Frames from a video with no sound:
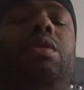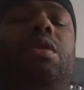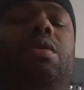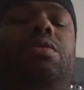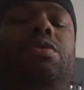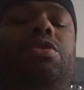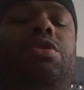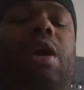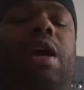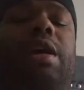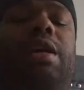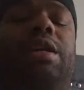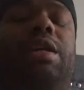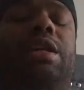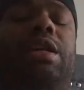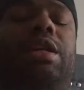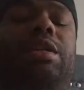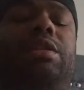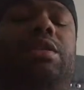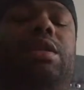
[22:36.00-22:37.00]
trying to
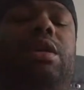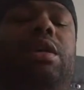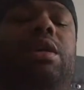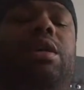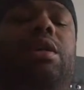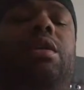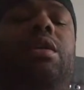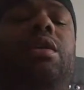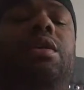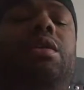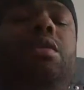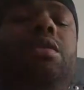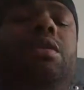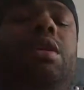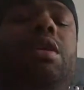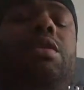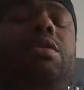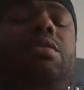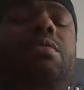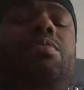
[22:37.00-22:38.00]
get
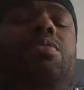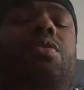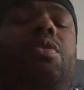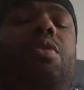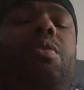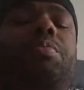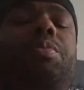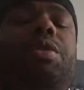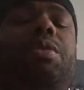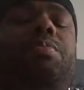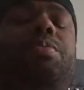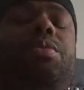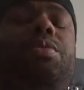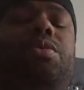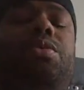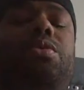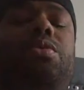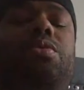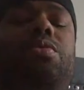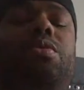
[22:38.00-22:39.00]
some more people
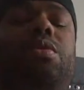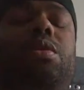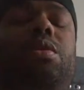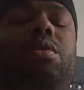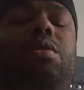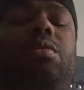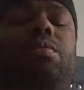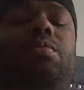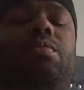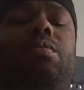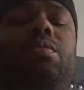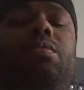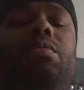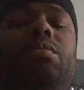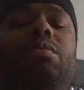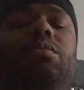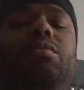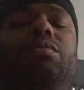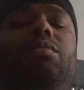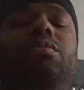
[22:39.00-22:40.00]
to
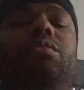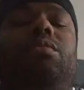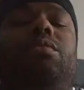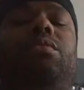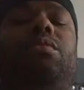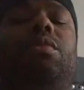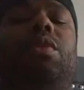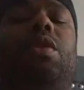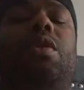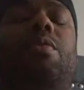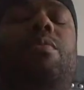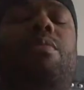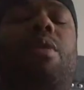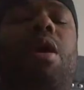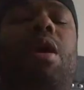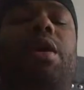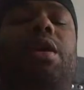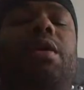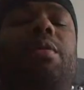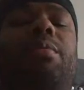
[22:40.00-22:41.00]

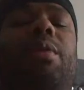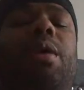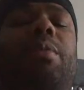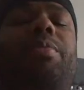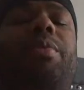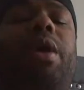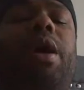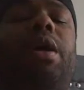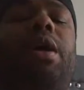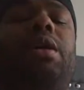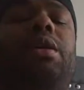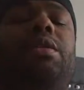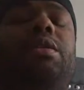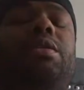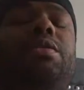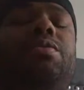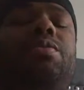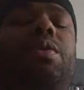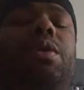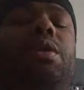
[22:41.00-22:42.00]
market my product,
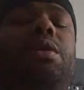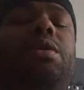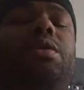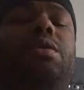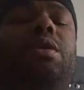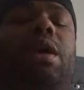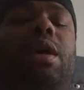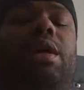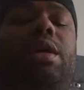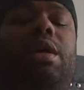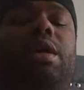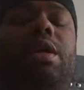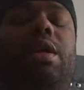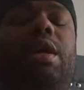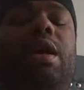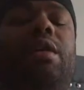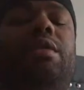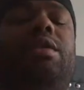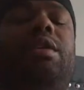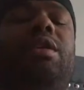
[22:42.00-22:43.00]
as well as like get it
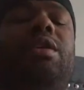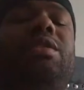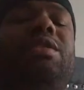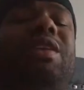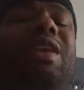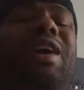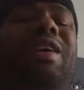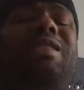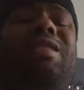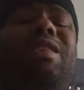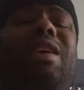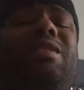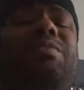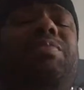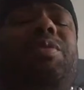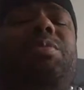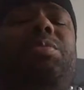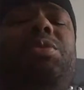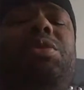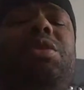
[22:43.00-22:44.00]
out there, because a lot of times
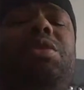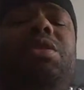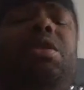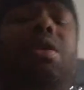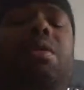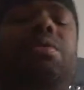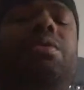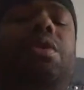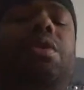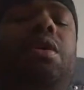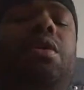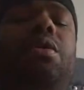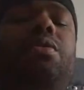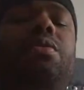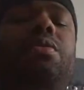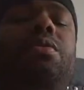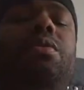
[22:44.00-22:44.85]
people just don't know.